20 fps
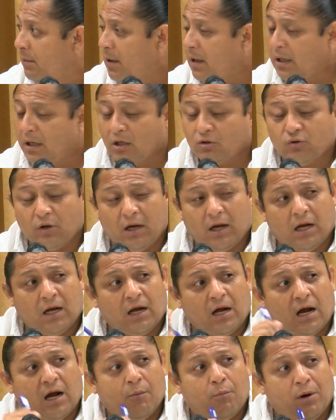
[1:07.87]
And that's why
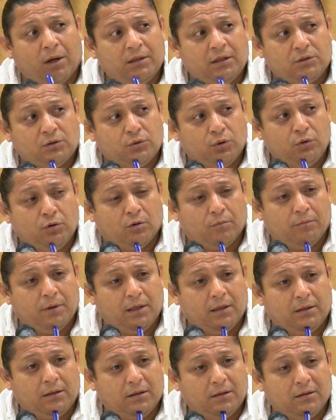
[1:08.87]
I brought these two young
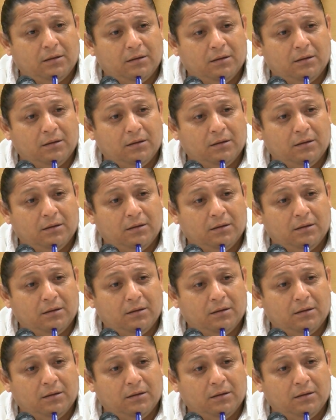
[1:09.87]
men.